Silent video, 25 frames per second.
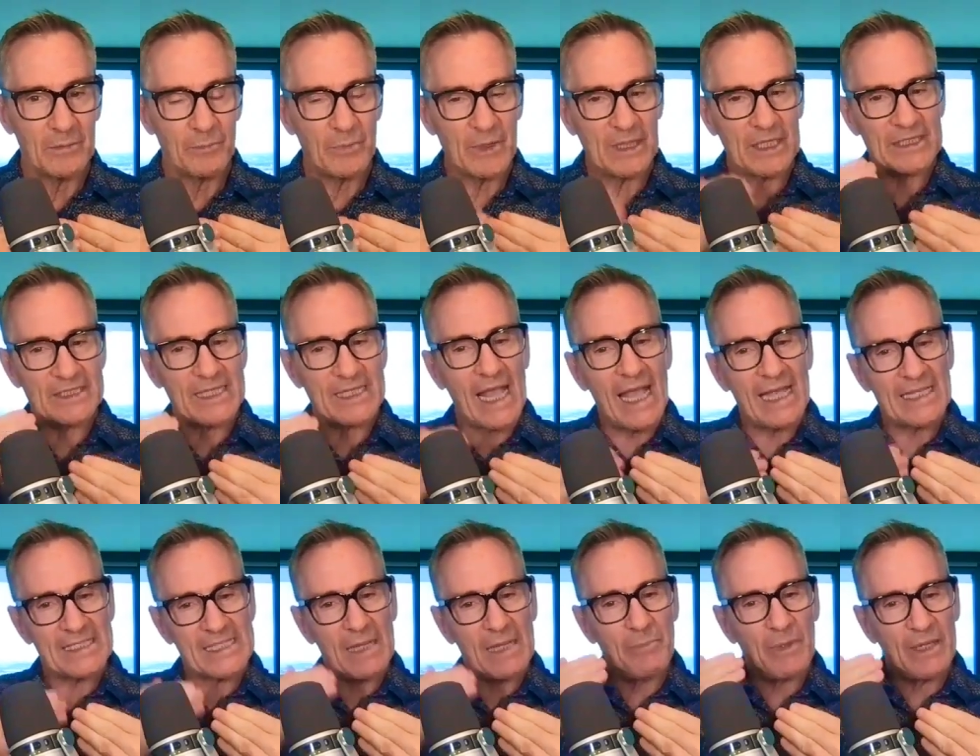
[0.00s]
Because
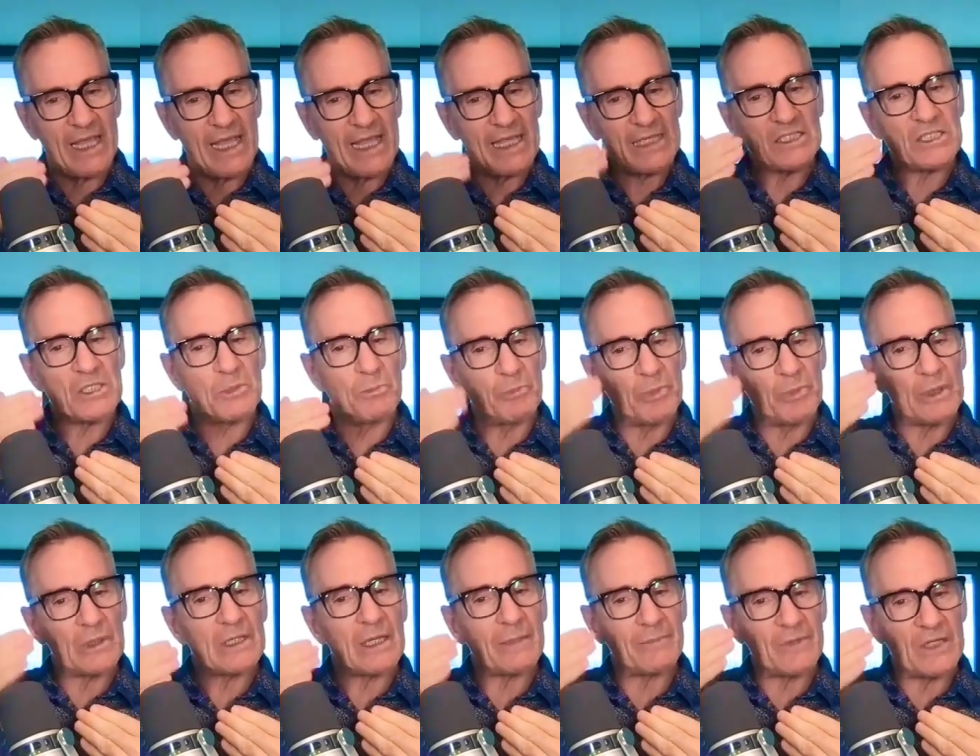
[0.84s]
as I began to
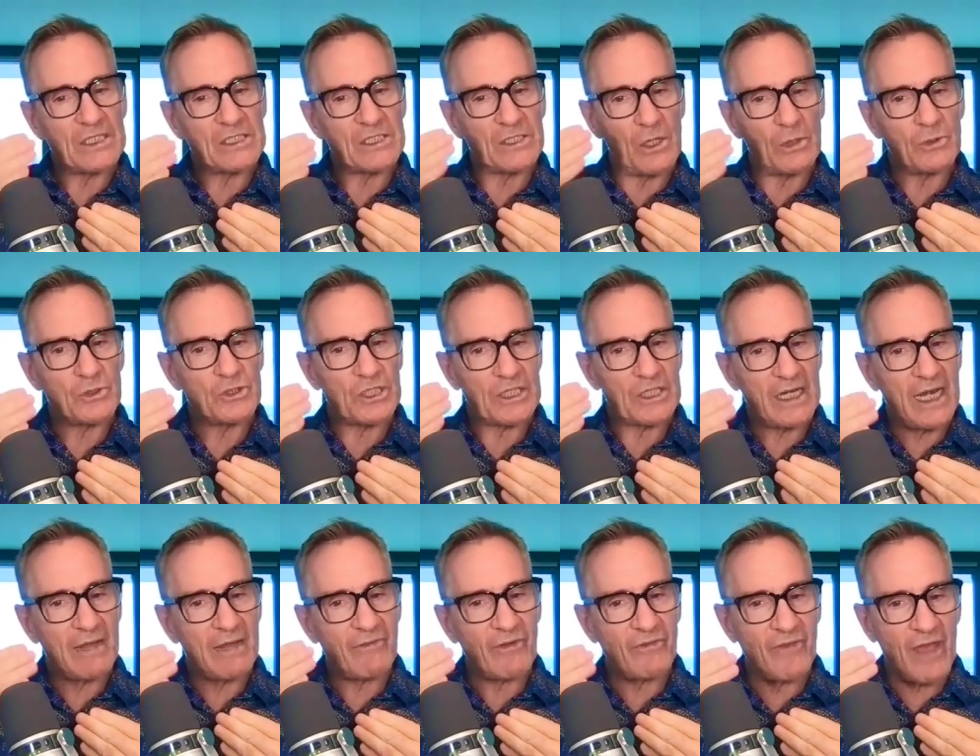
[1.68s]
build up this notion
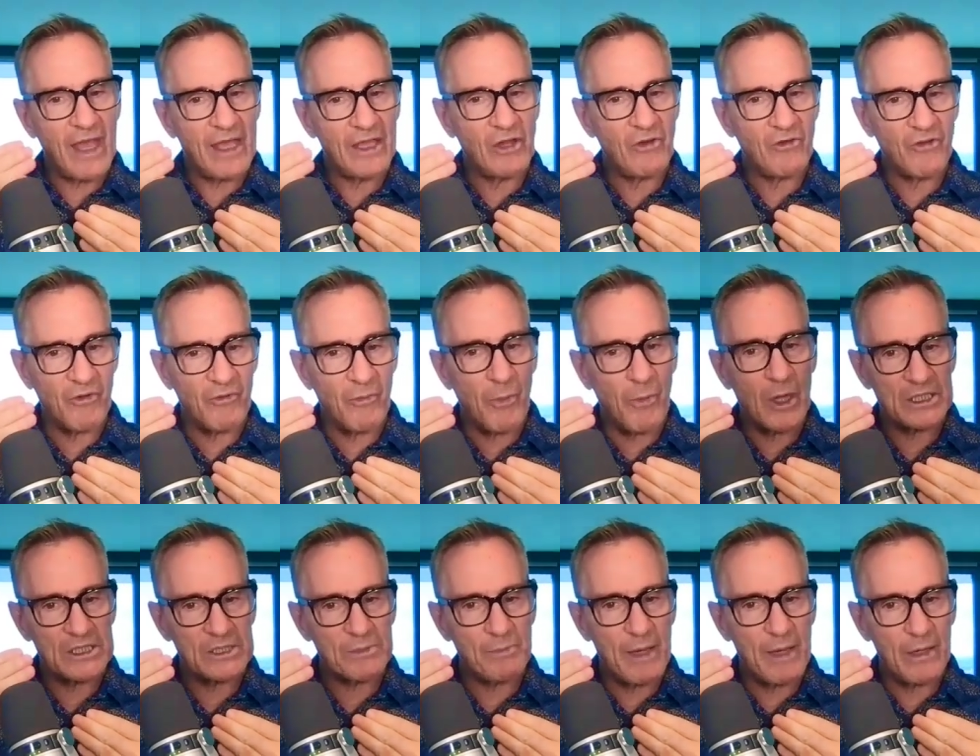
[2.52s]
and have a value for
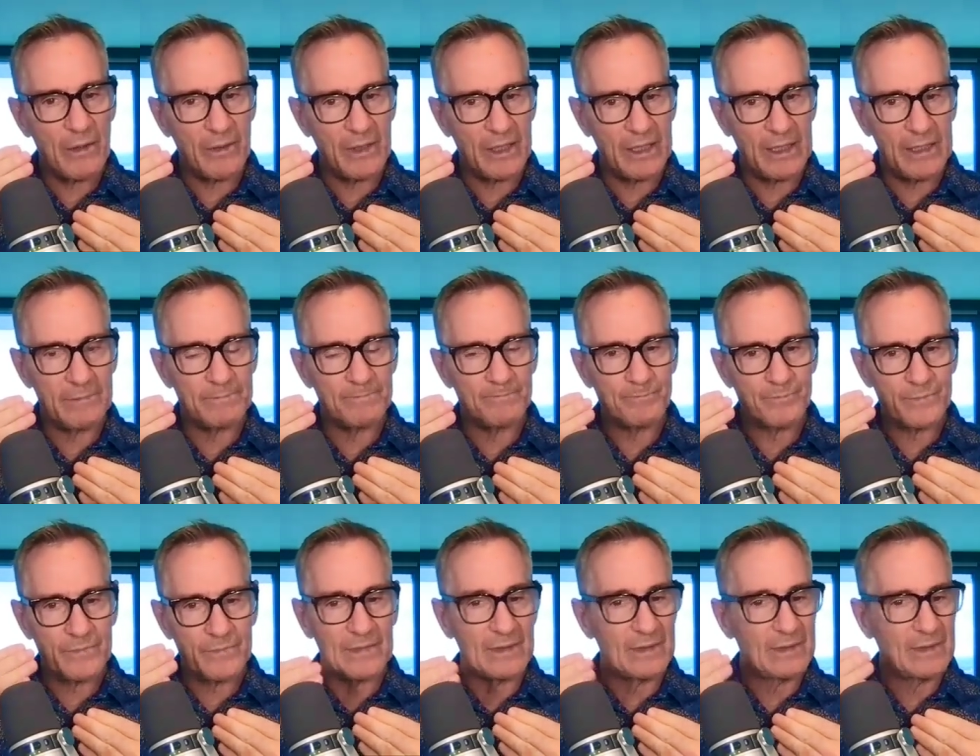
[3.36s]
prosperity,
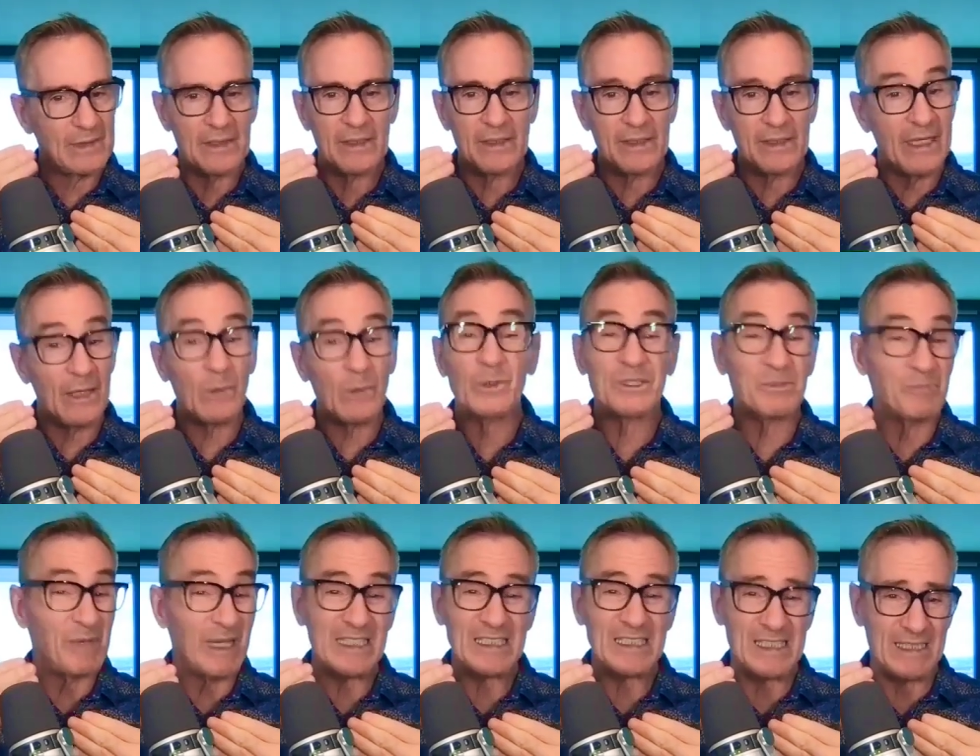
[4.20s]
it was
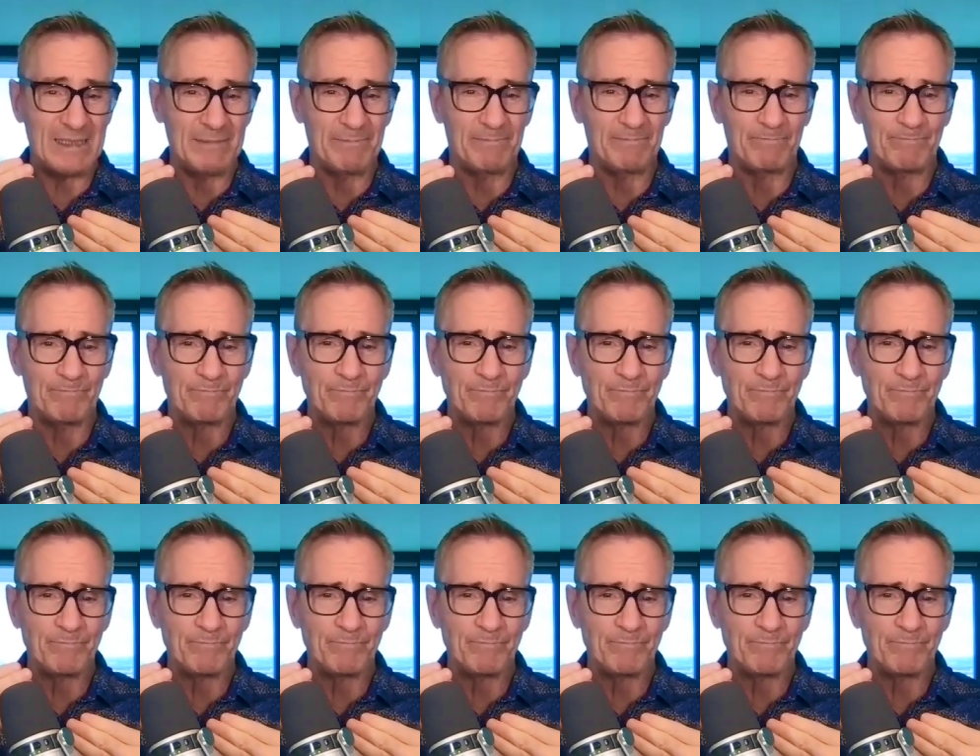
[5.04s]
messy.